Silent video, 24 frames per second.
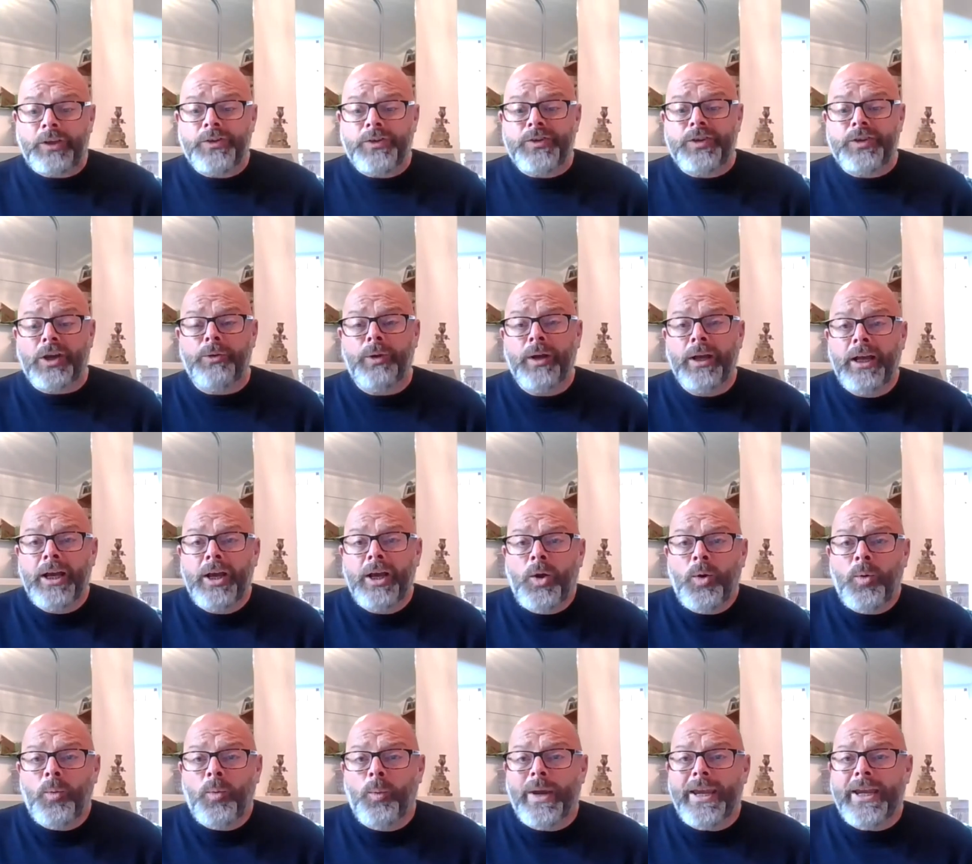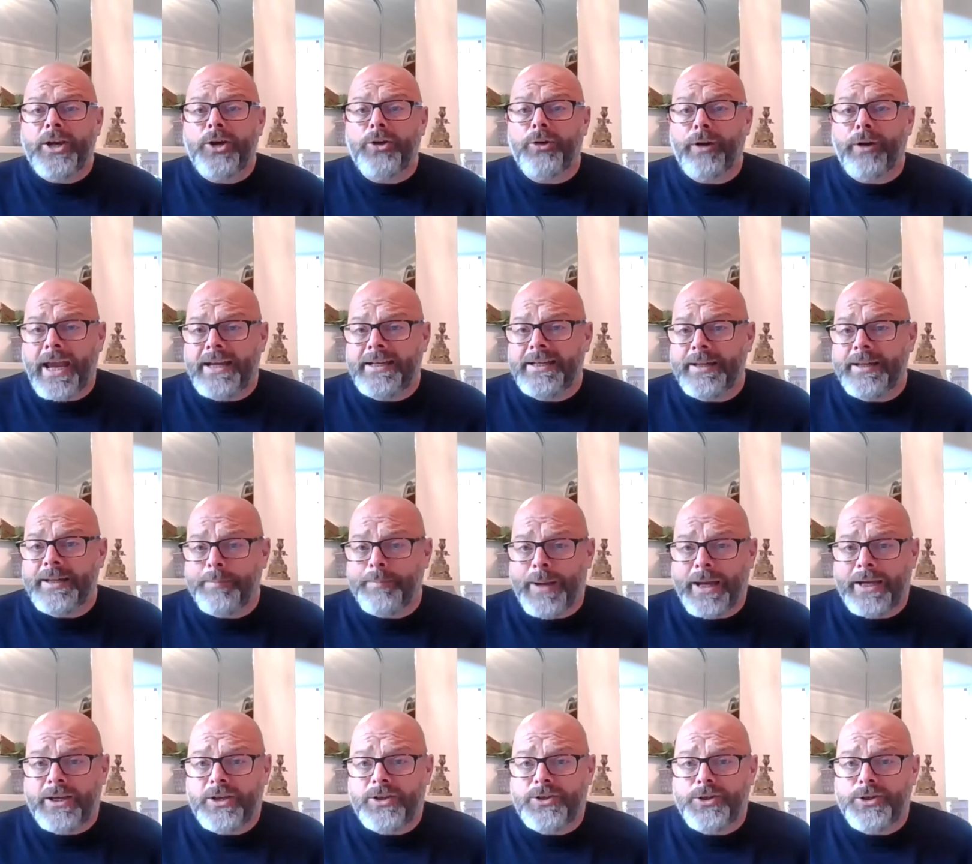So we created
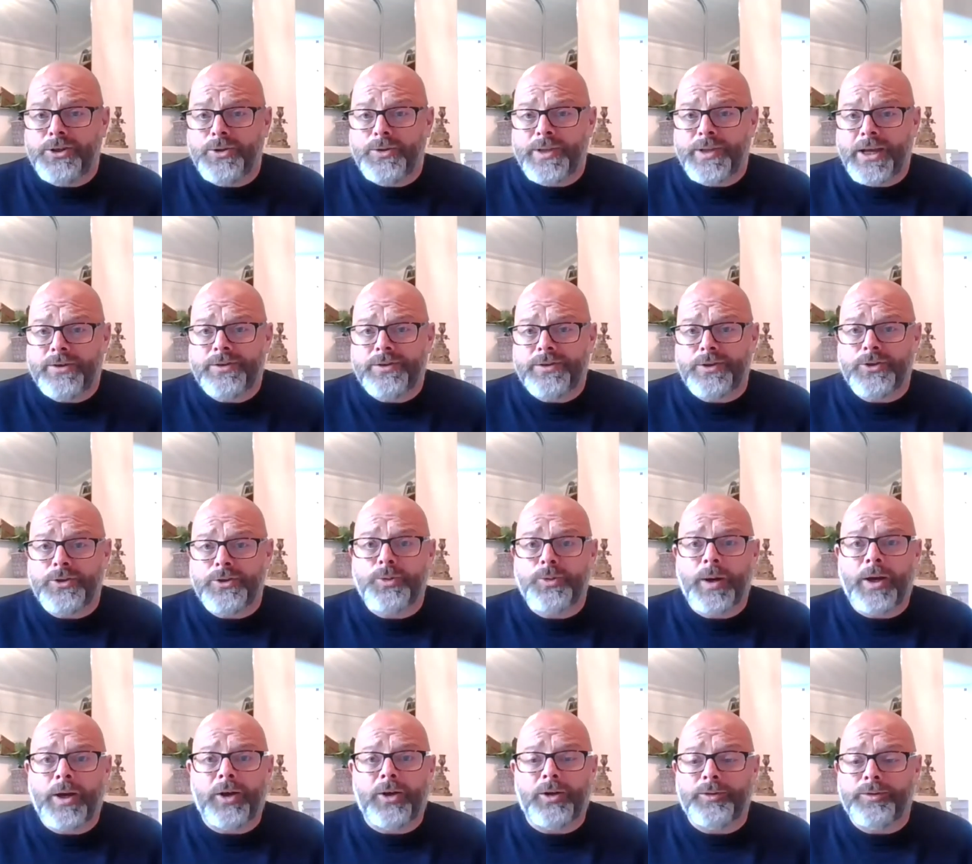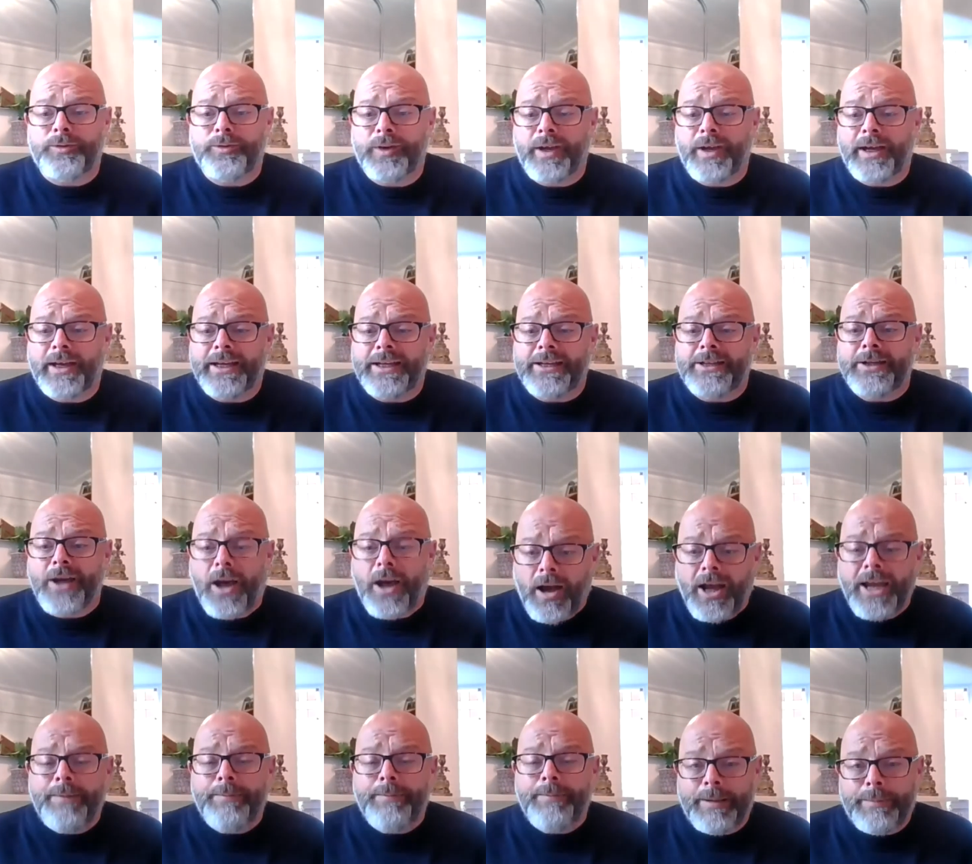back in 2012 a
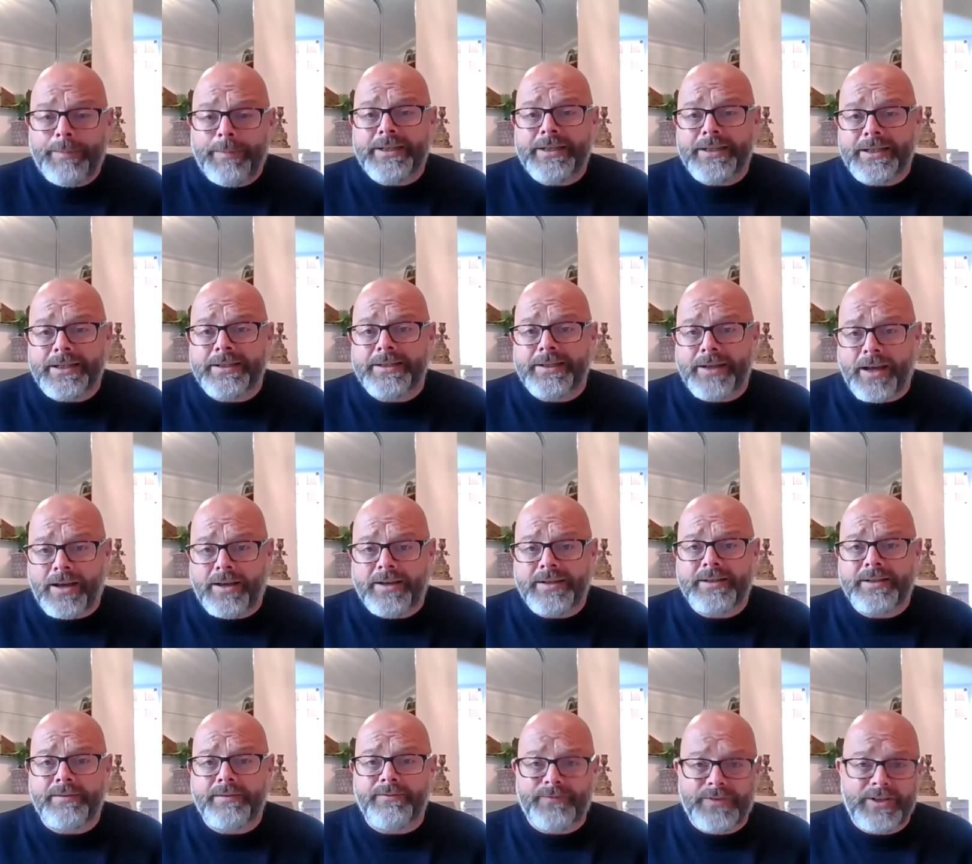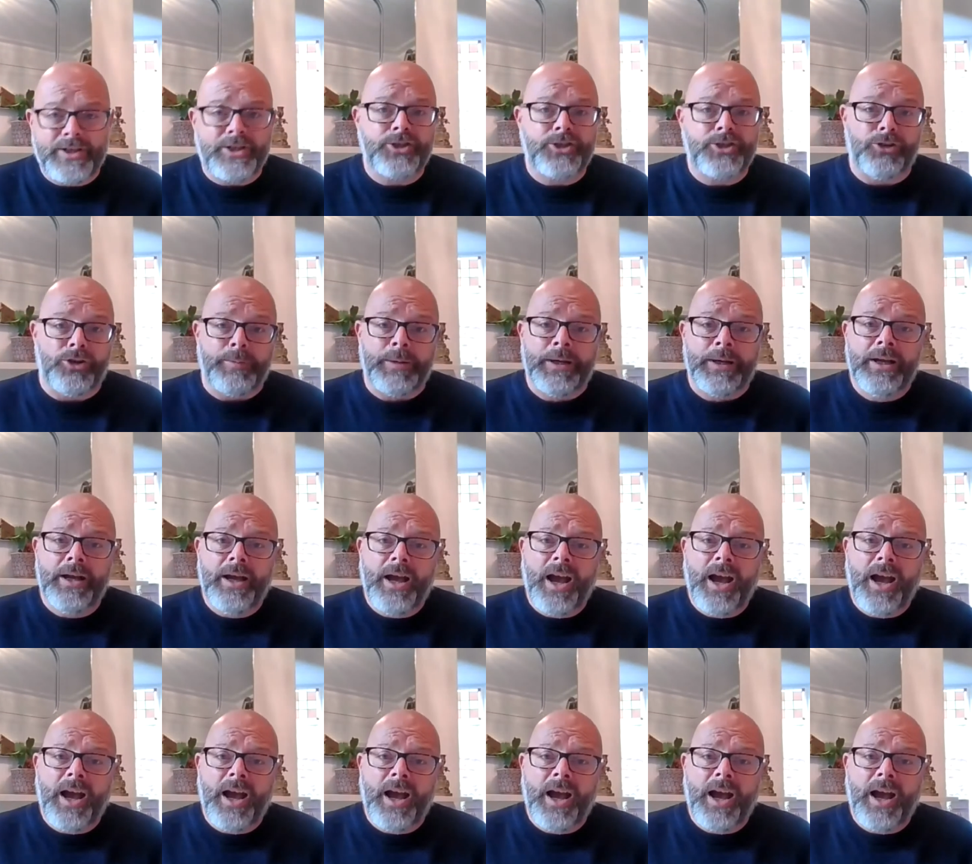time-limited task and finish group.